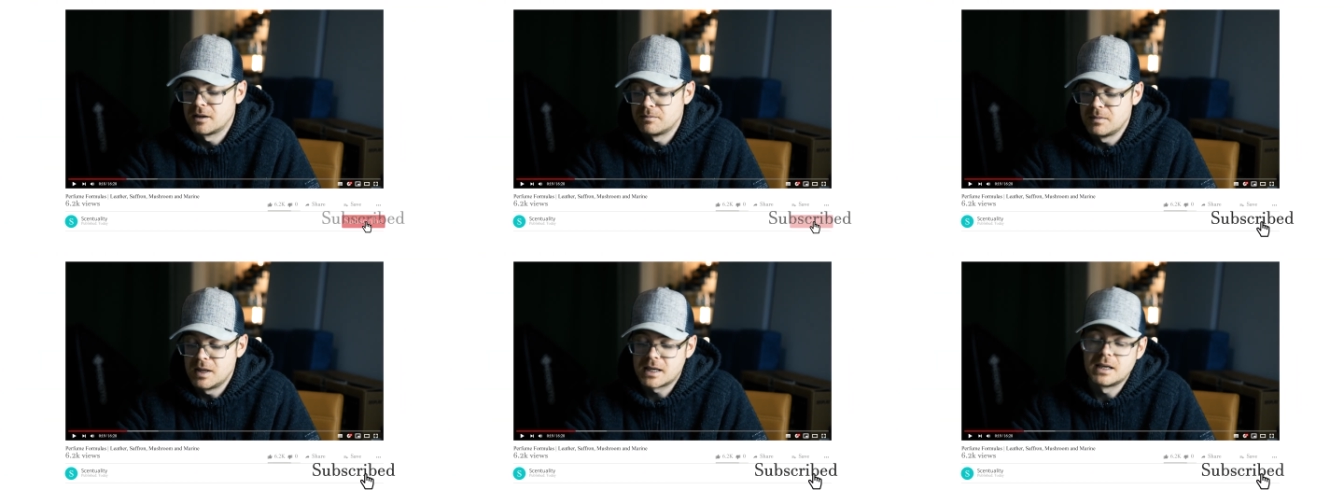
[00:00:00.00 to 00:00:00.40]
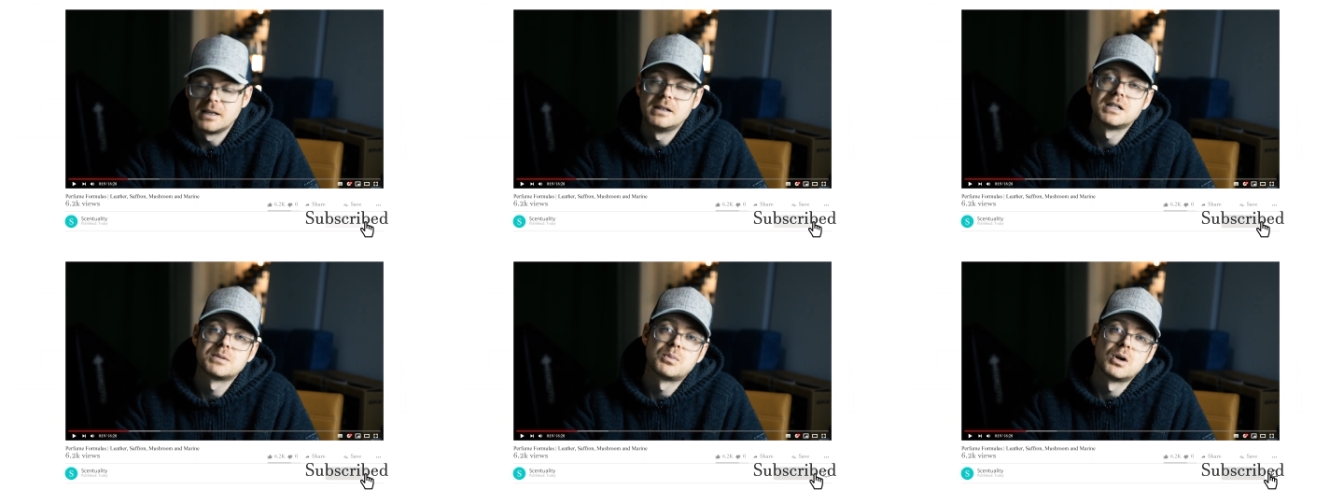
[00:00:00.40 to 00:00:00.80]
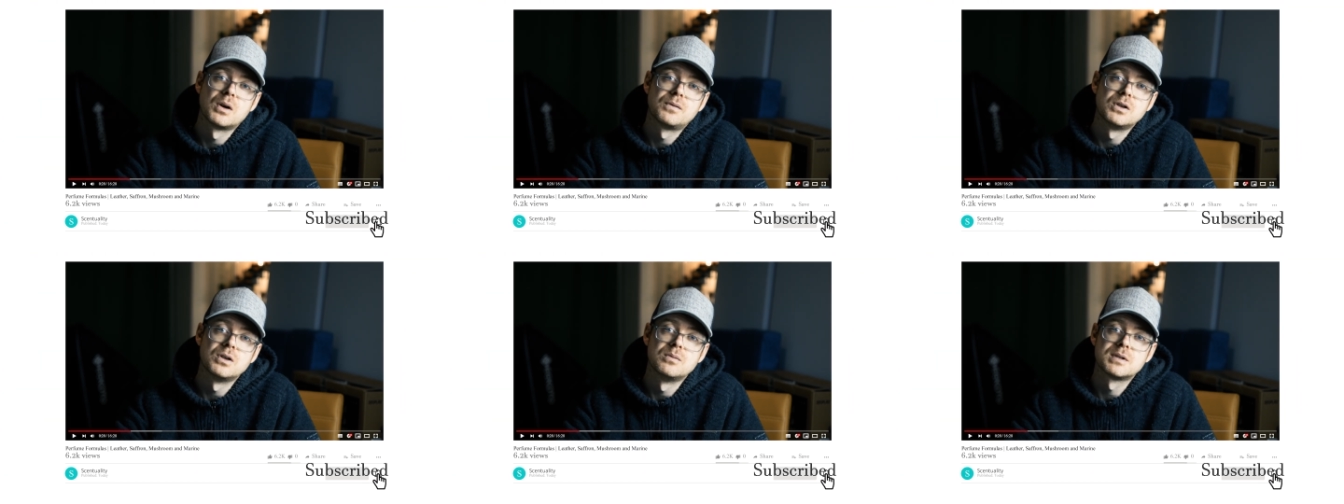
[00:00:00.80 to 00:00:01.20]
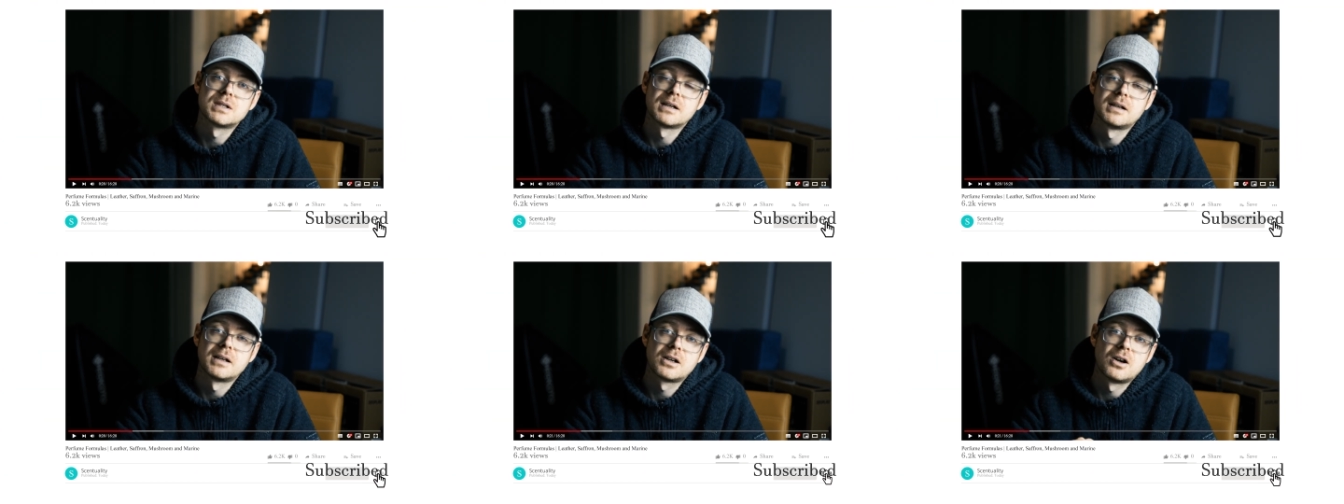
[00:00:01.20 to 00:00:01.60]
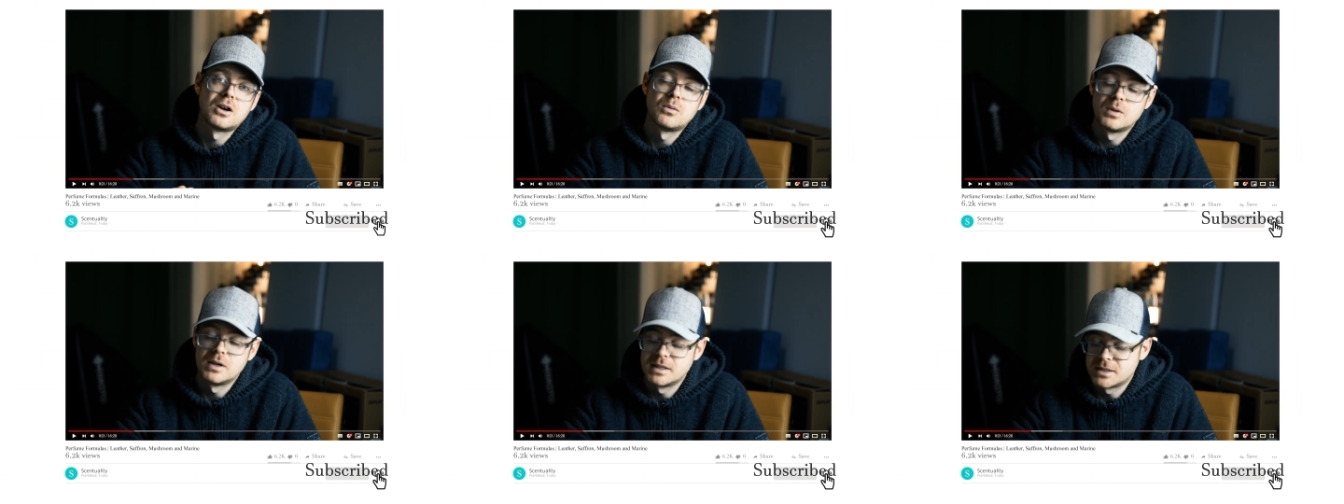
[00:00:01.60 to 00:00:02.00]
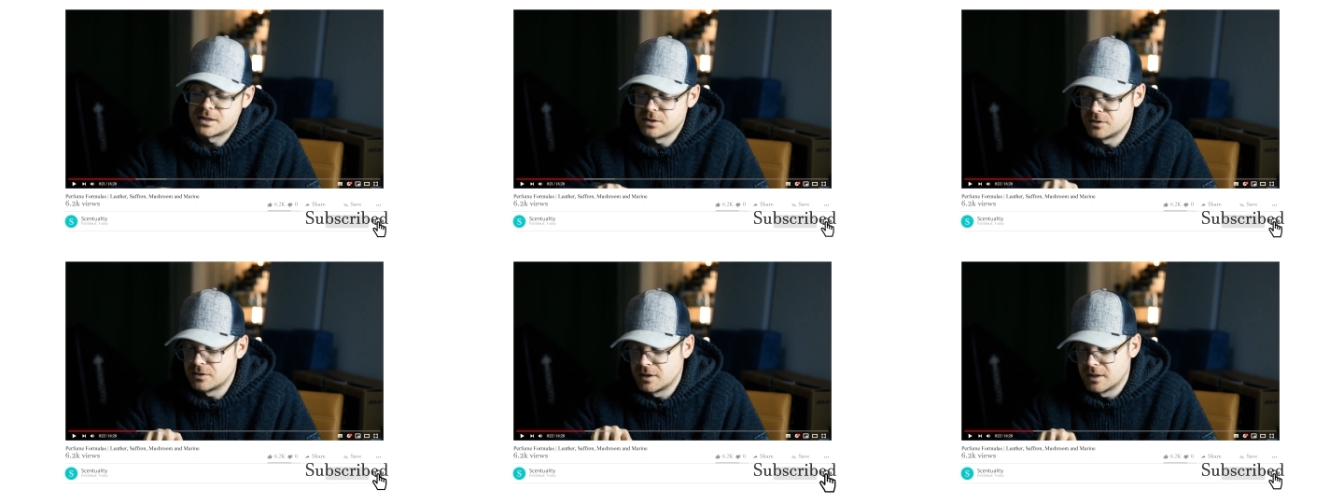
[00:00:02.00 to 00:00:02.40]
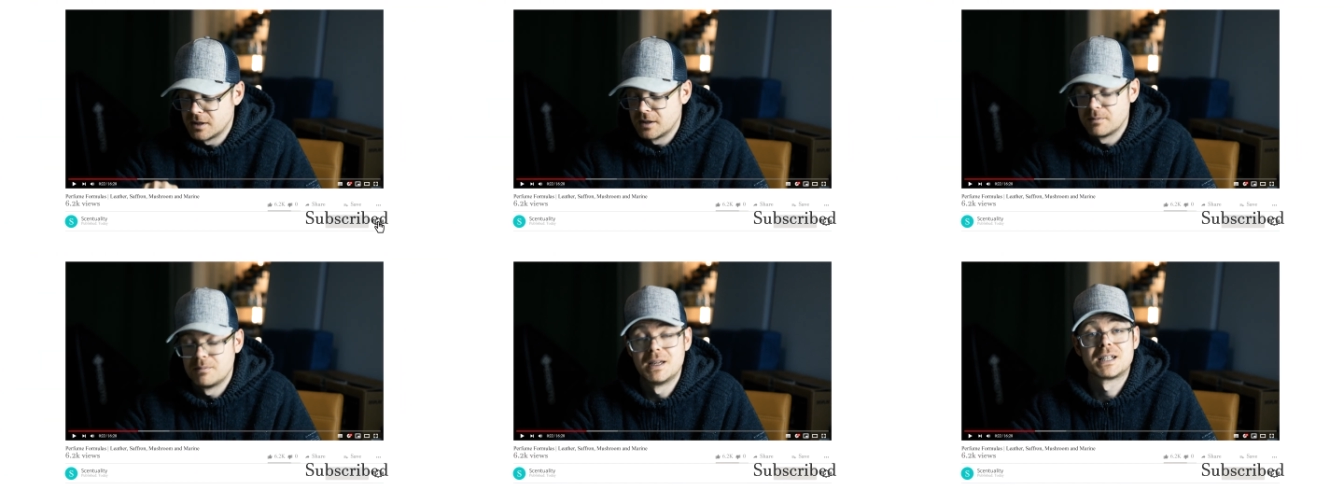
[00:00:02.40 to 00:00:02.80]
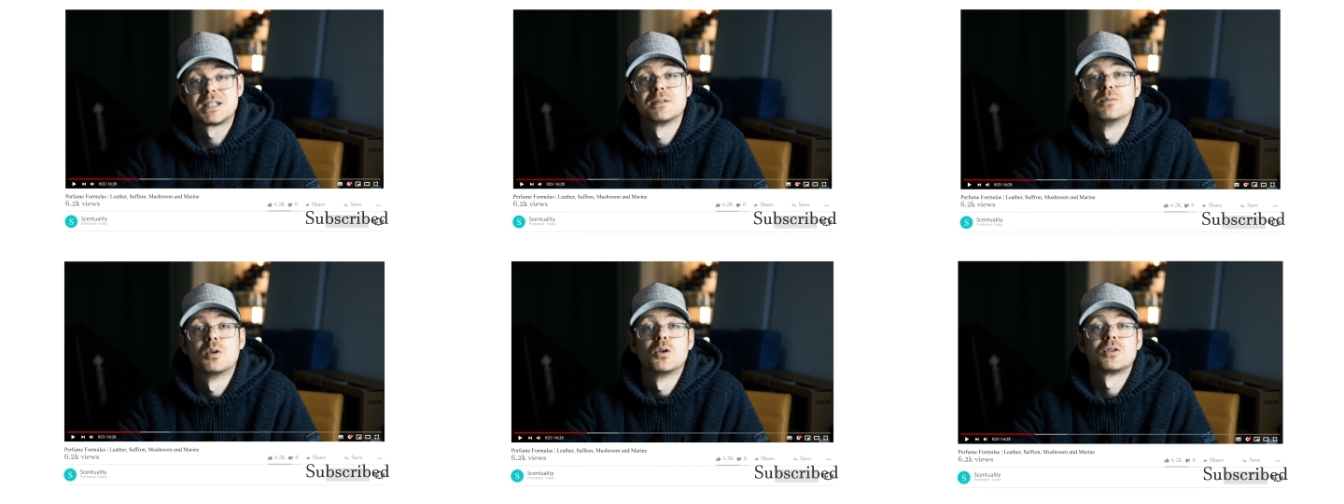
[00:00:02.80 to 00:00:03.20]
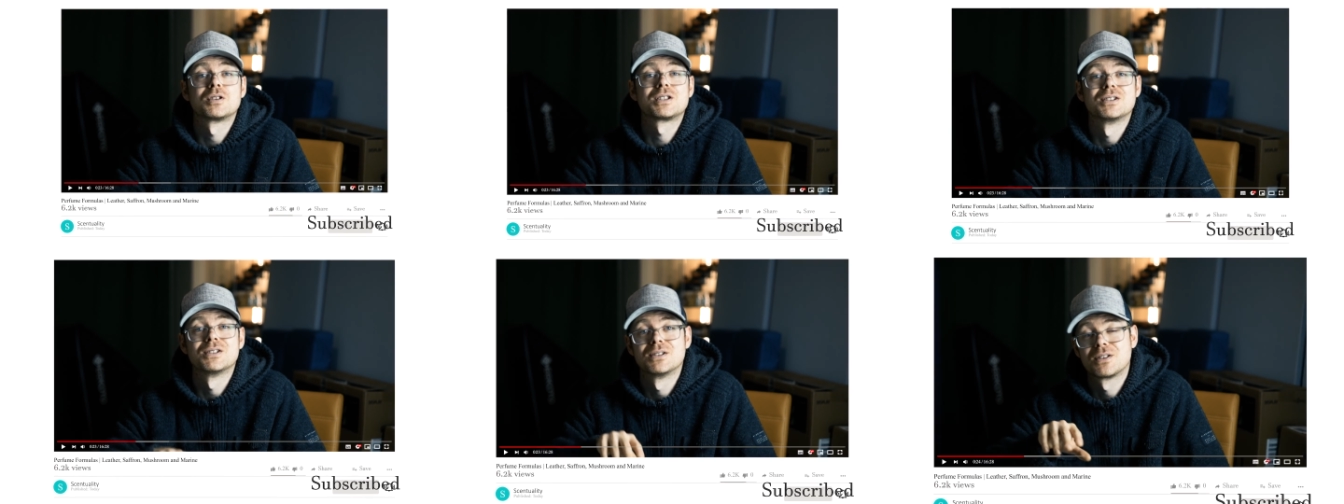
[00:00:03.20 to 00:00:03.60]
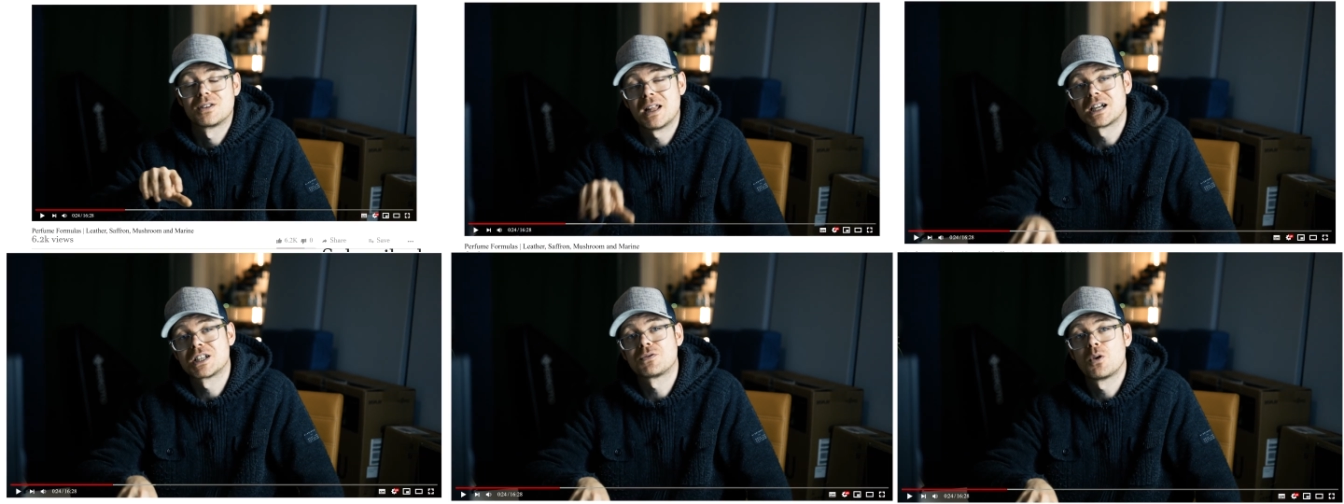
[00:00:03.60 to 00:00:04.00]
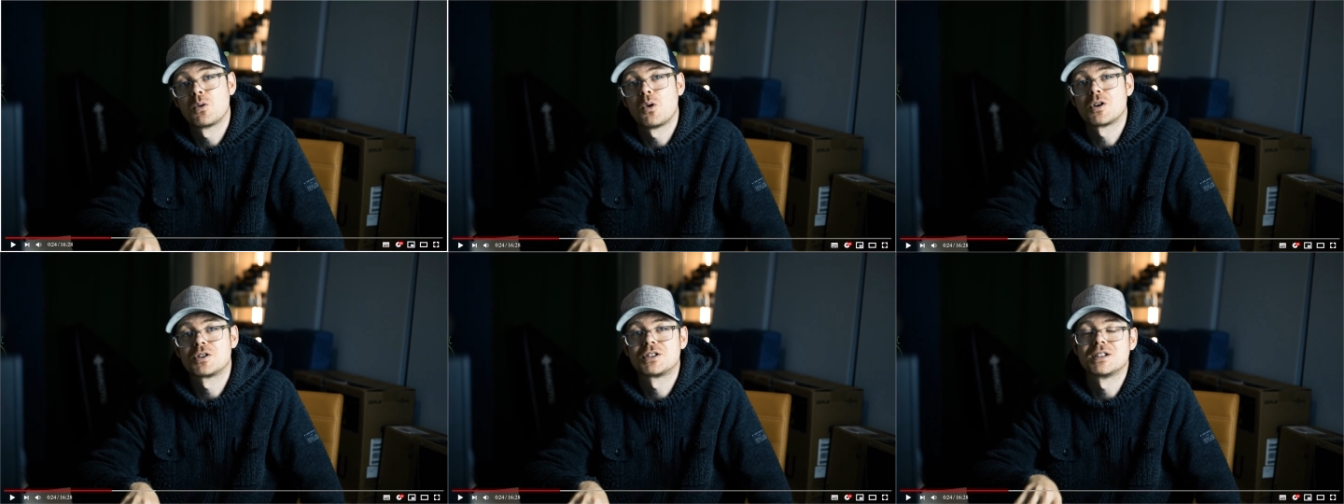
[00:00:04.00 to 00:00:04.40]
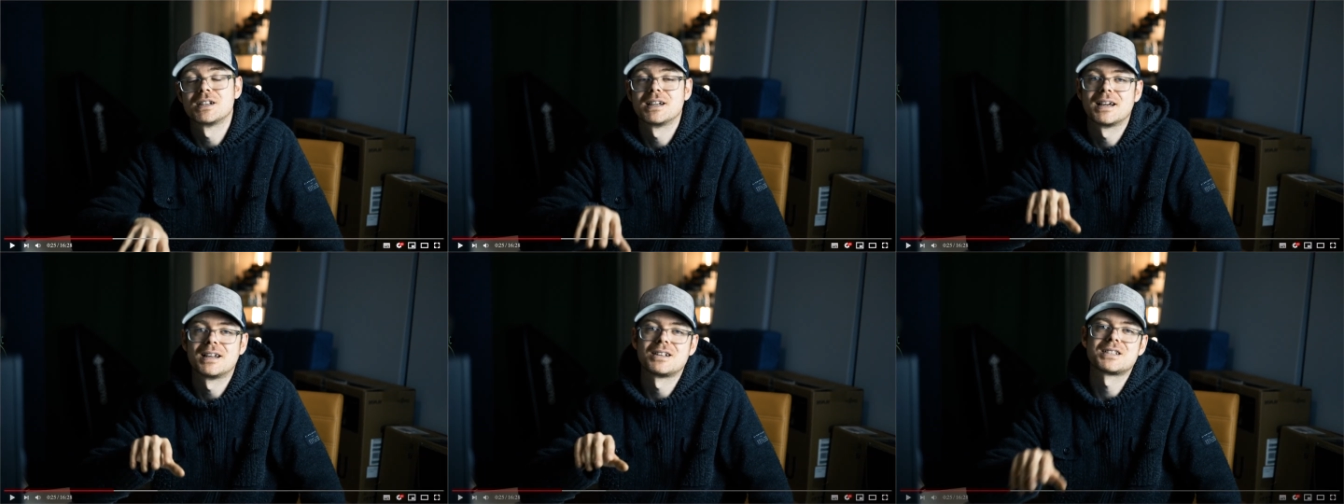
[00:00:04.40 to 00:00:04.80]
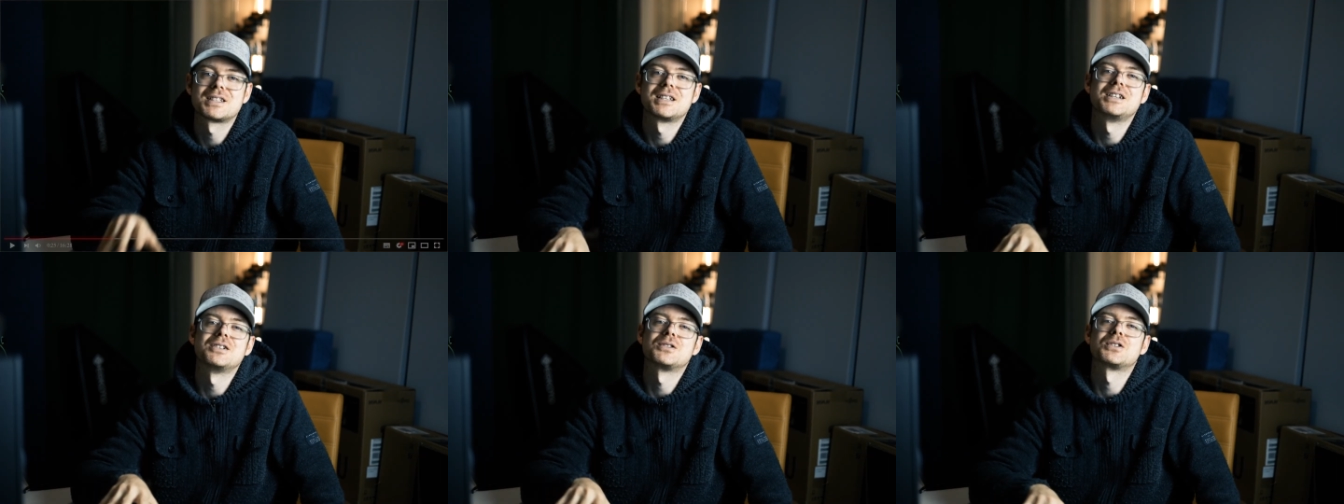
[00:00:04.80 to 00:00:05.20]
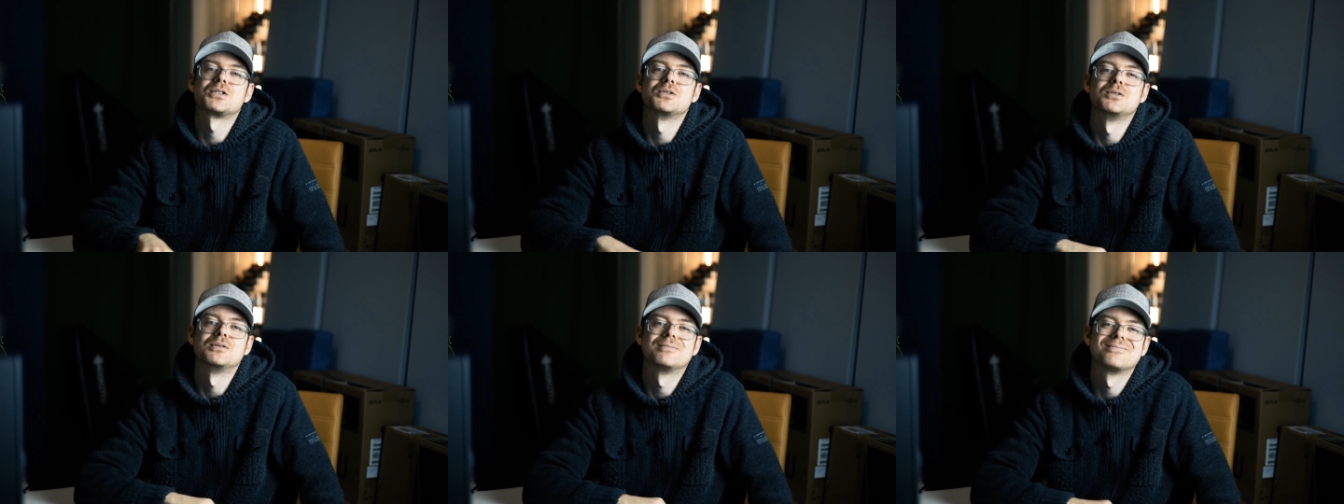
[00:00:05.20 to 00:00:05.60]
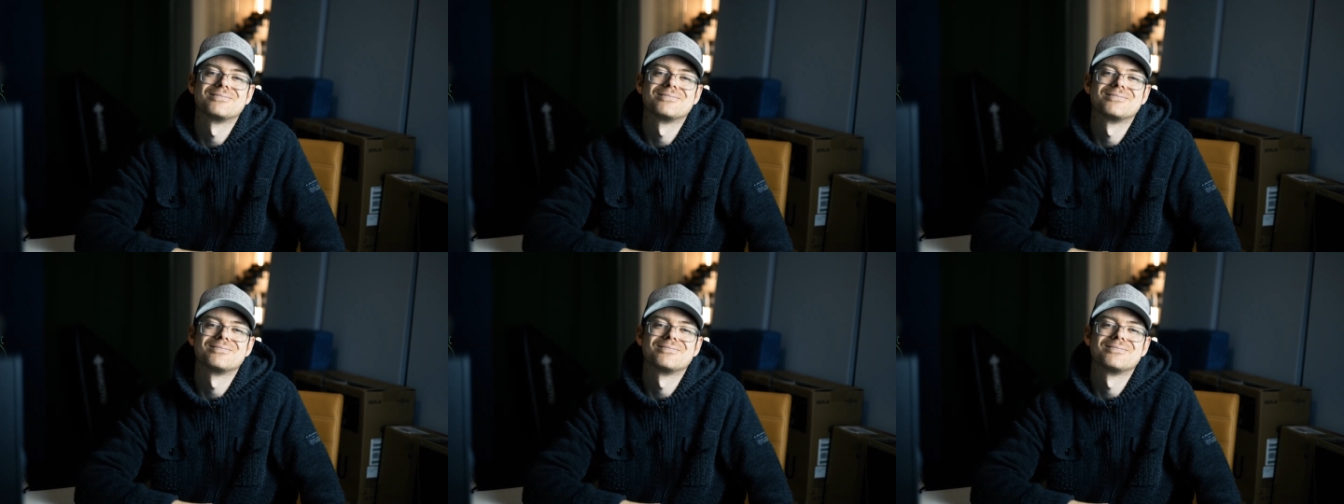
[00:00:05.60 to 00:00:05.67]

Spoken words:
making these perfumes, and I can't wait to make some more. So thanks for watching, and I'll see you soon.